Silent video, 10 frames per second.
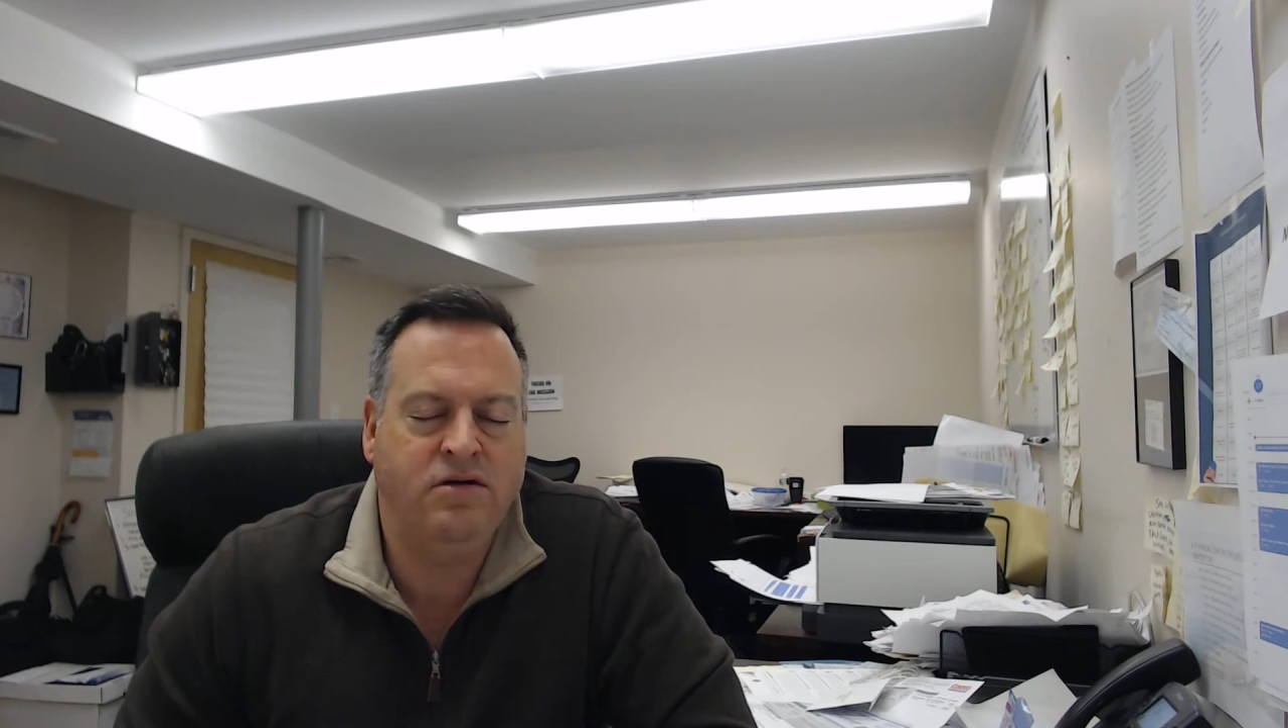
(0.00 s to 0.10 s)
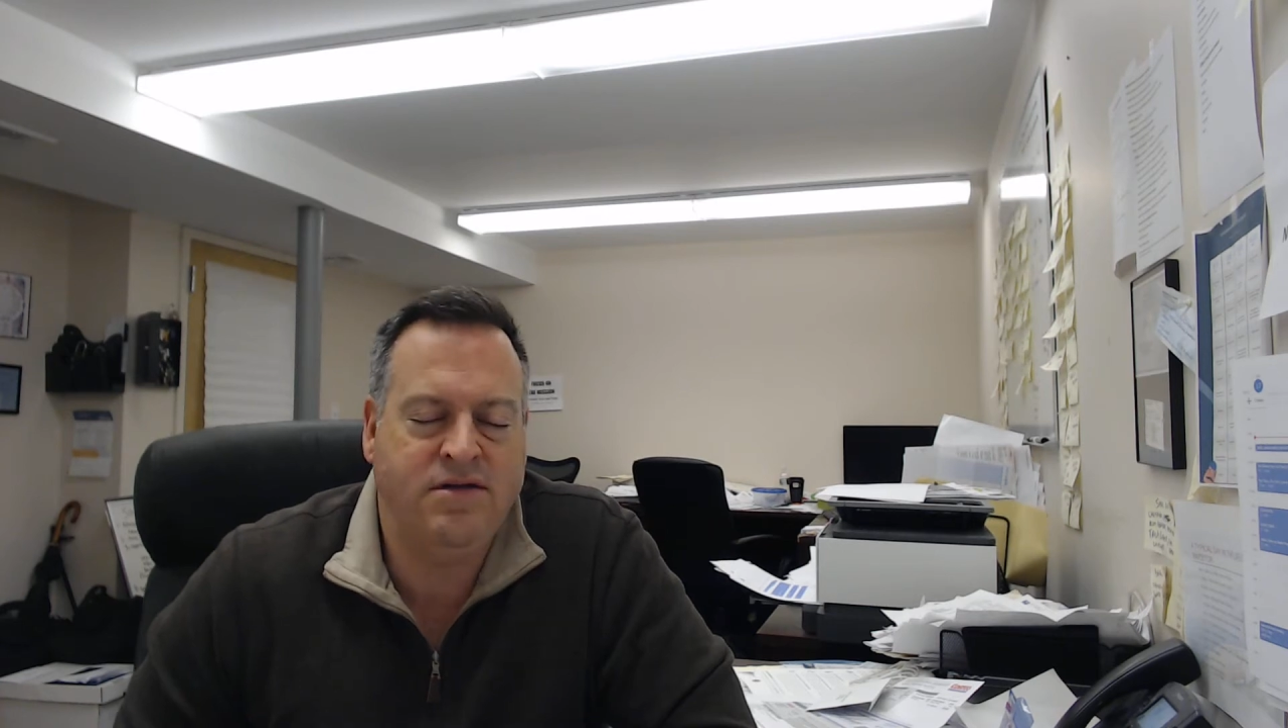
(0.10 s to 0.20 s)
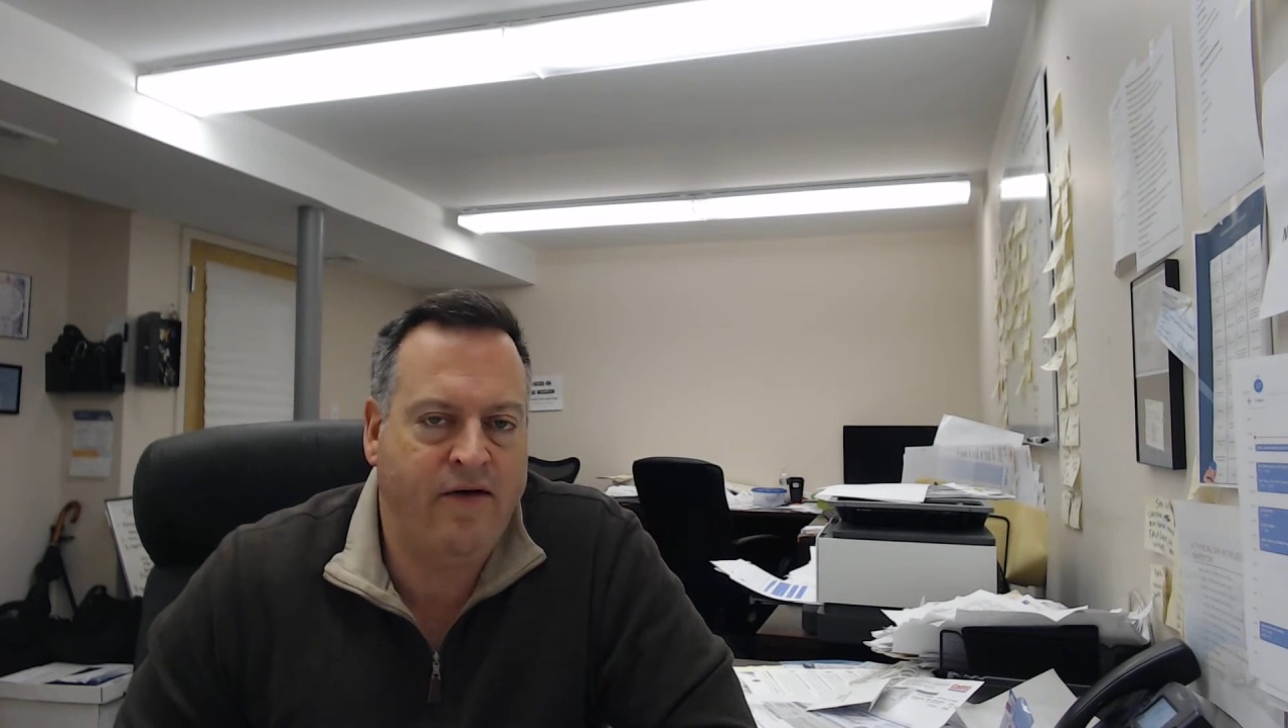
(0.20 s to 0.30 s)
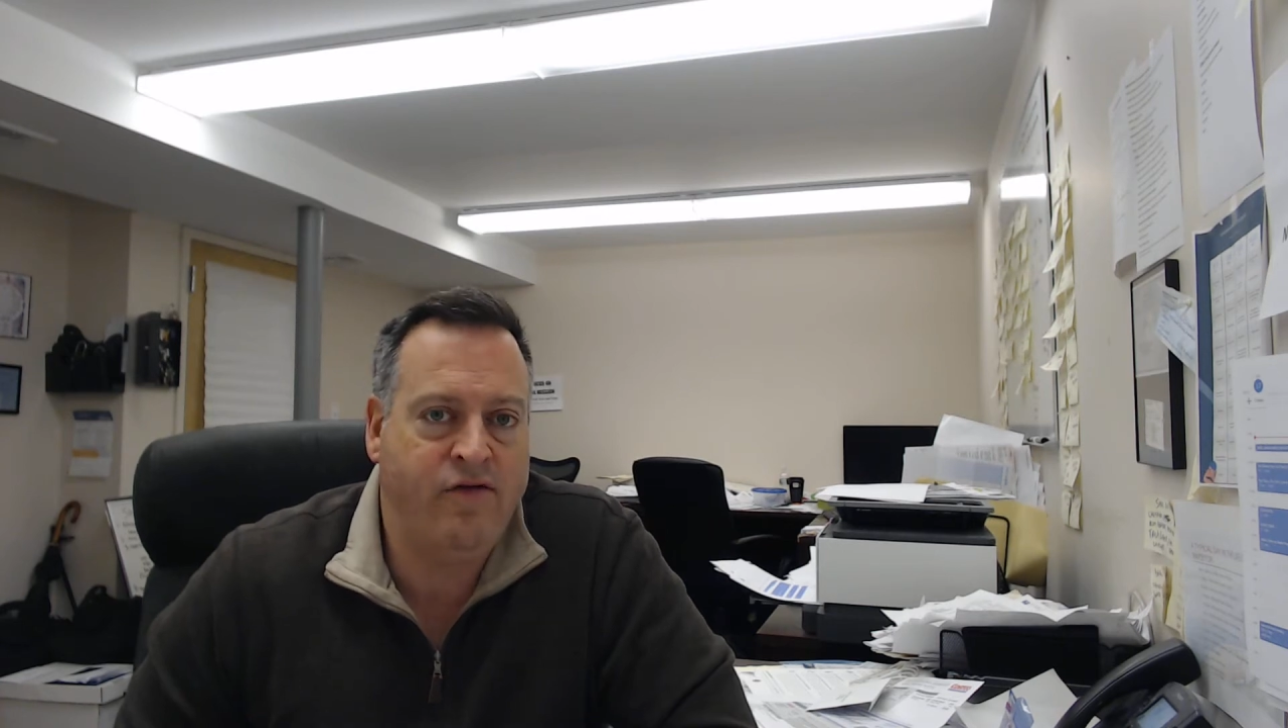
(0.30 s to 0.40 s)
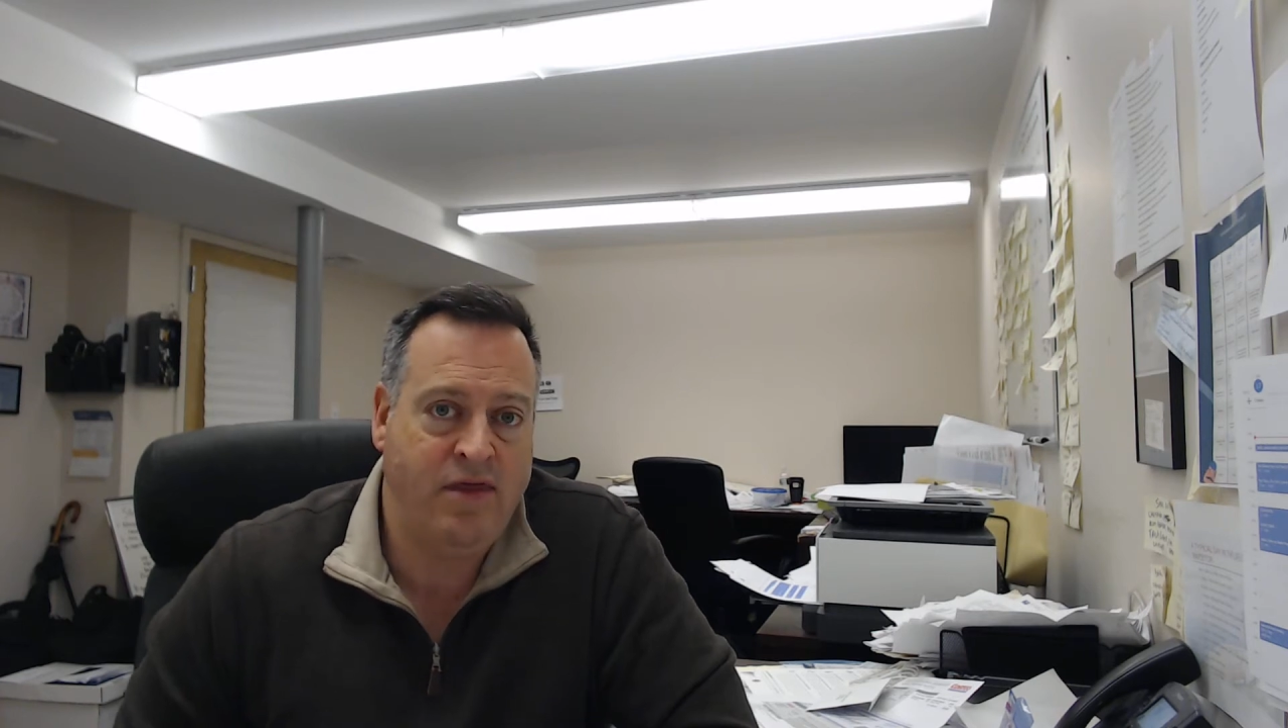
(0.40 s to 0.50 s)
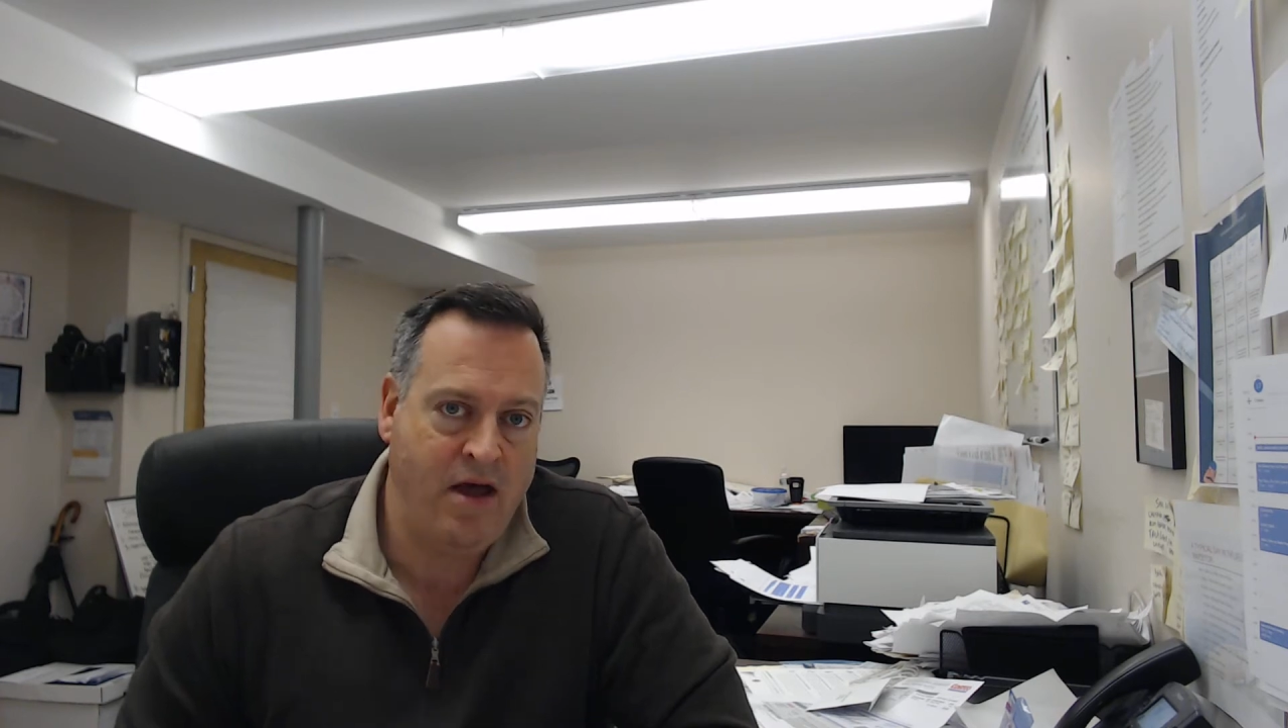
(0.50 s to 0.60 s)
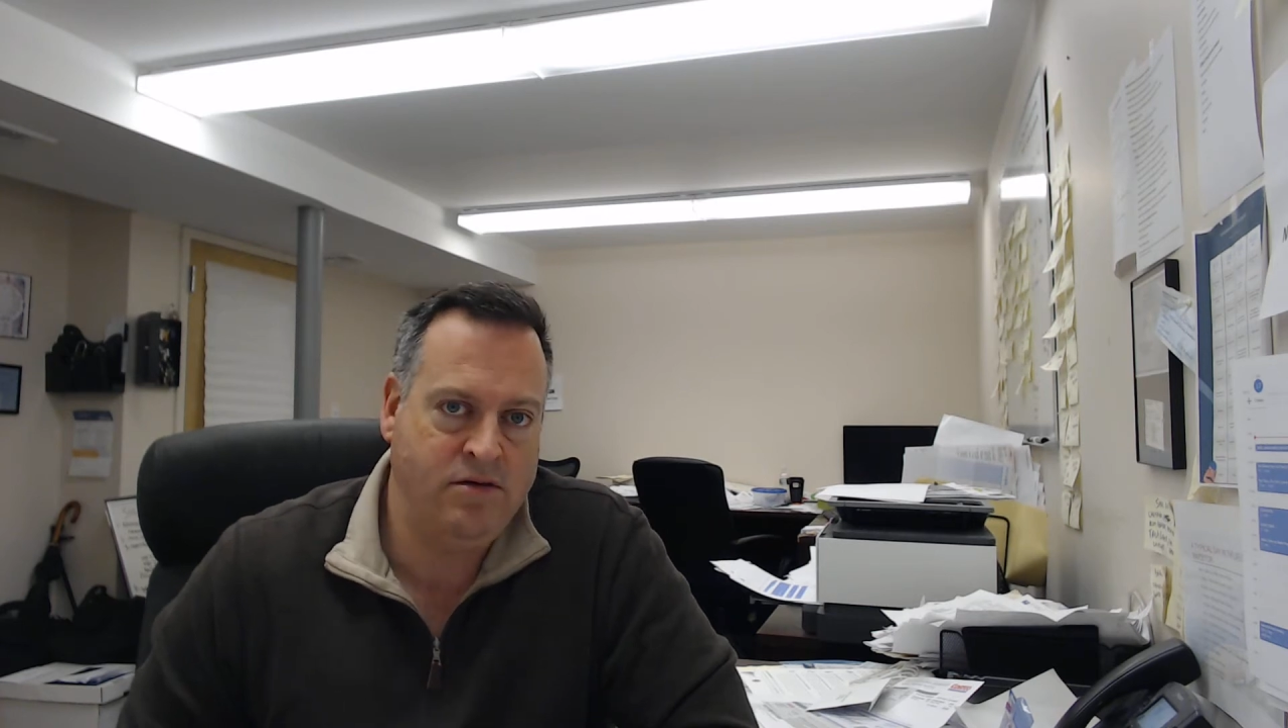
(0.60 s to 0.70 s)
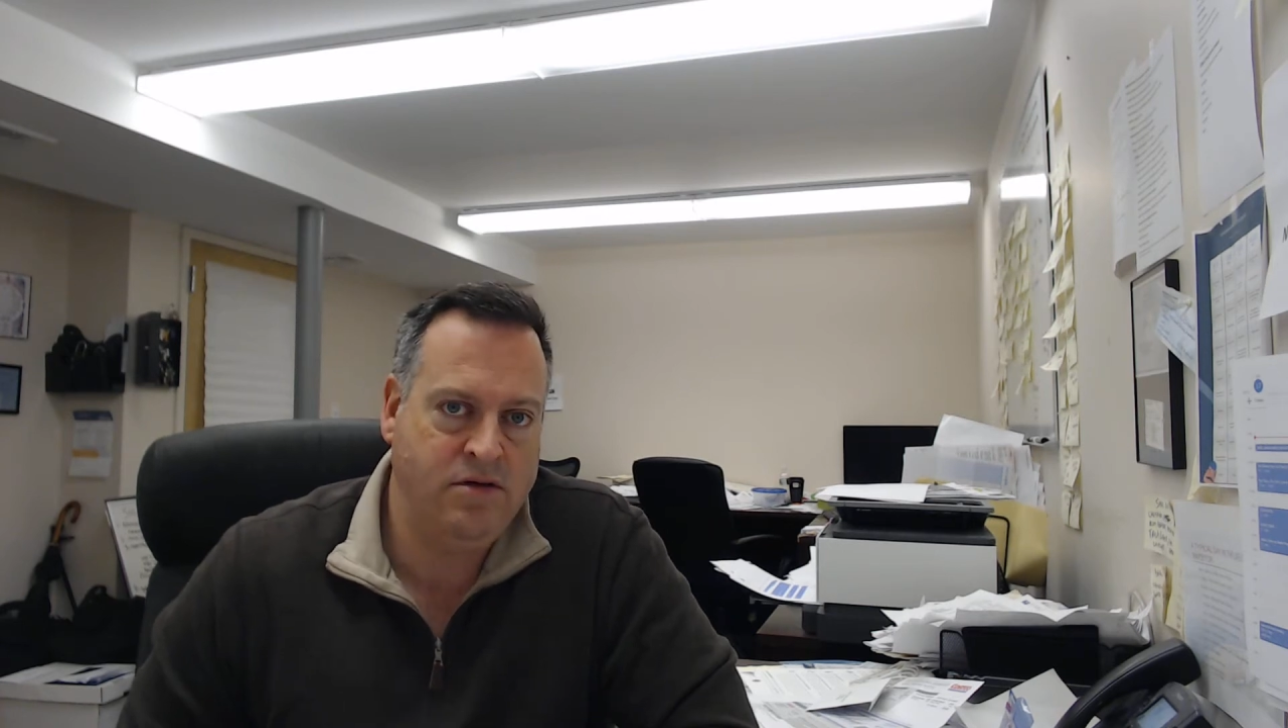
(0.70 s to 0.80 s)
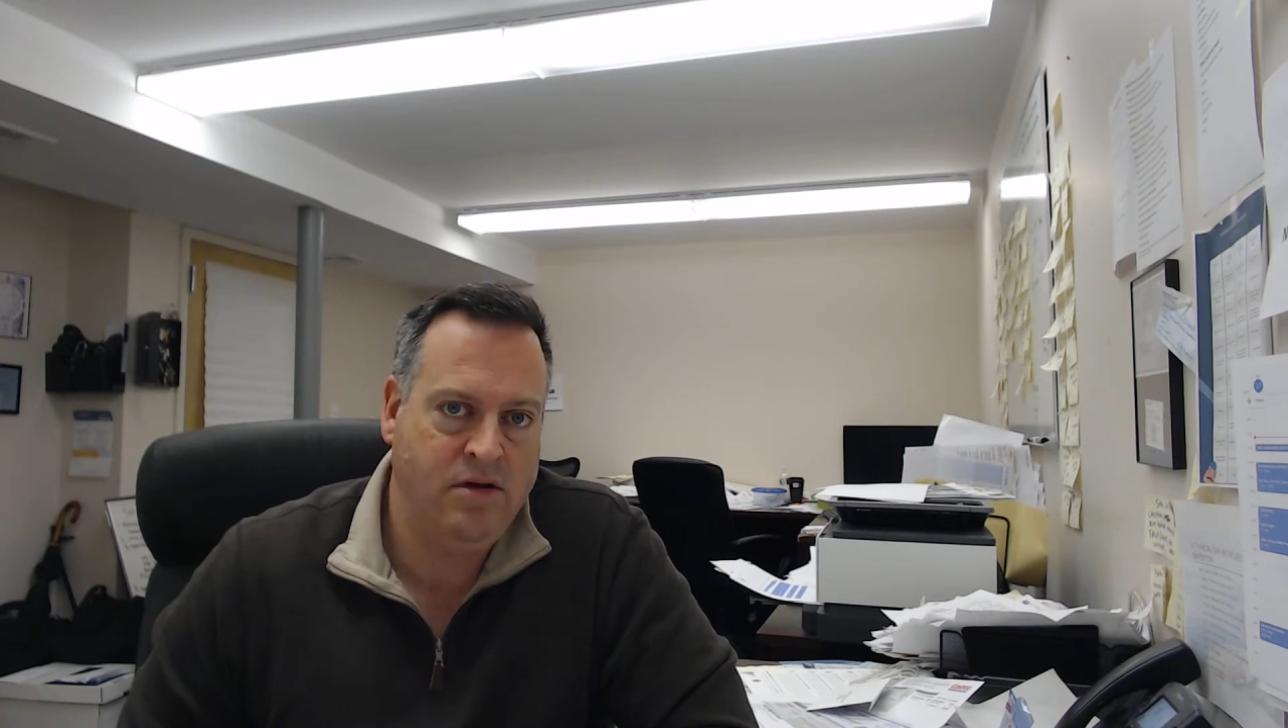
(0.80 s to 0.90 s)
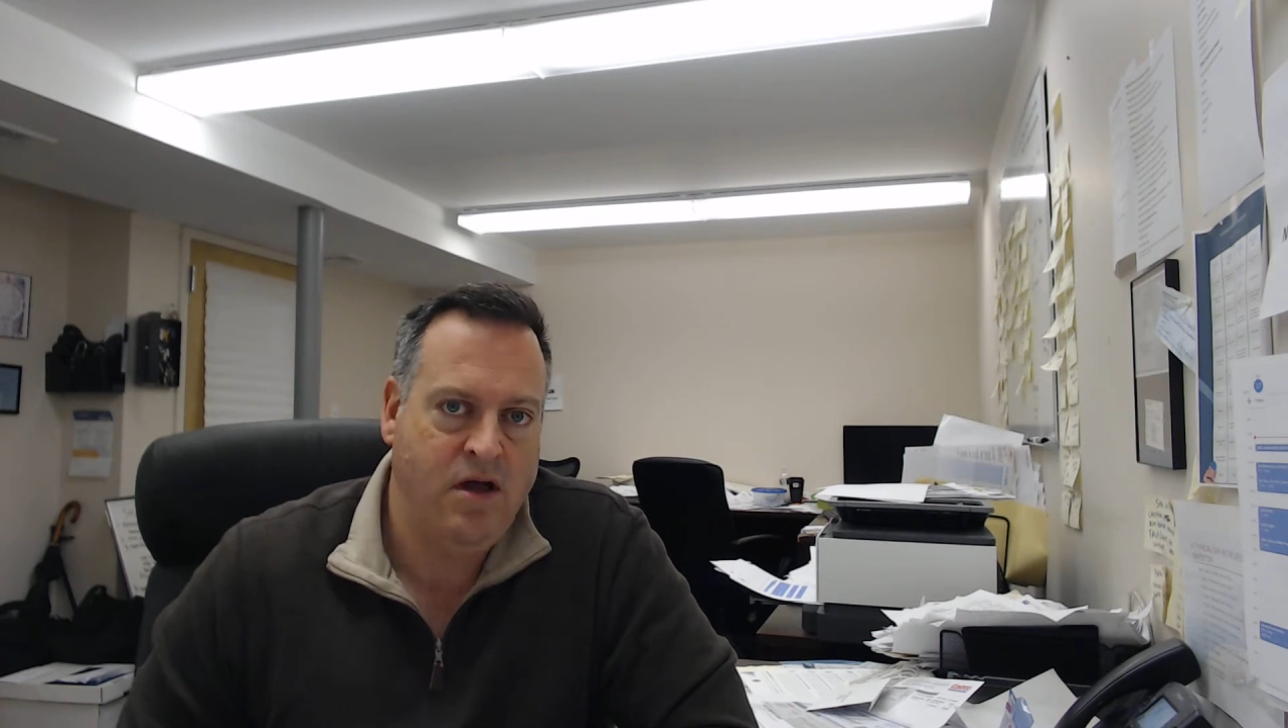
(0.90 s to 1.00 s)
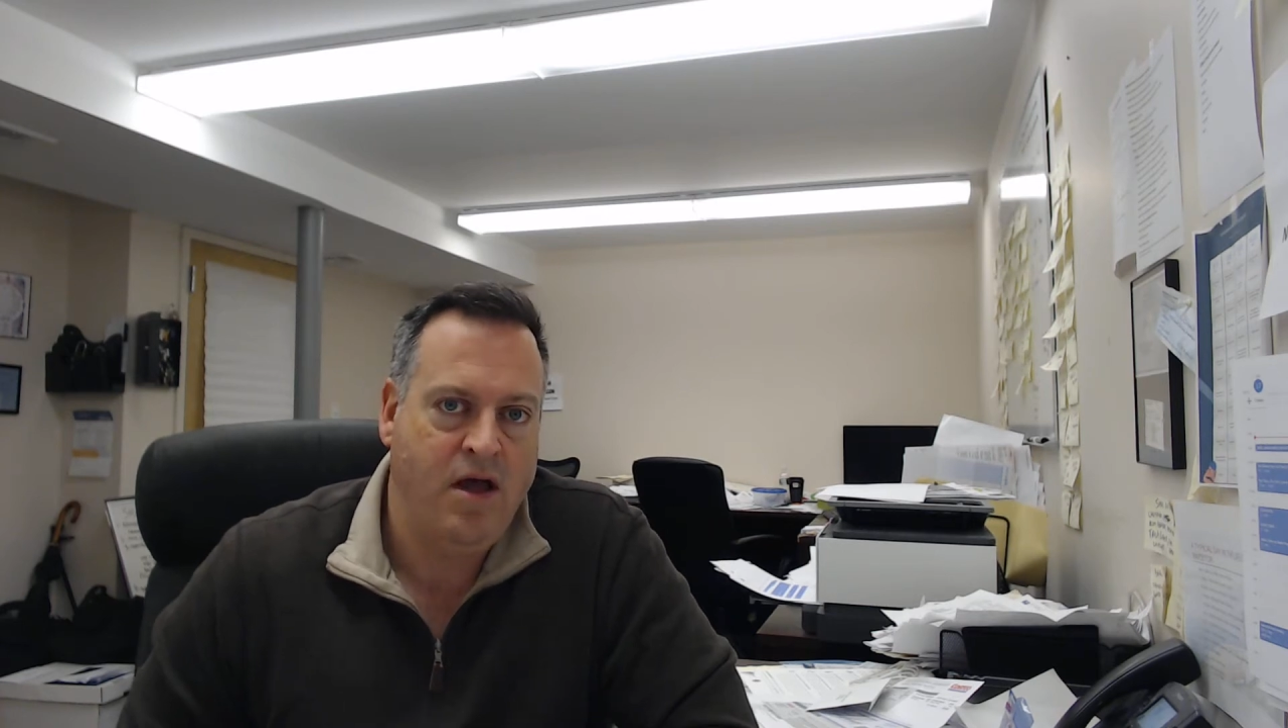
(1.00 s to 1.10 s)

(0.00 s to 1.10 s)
7,000.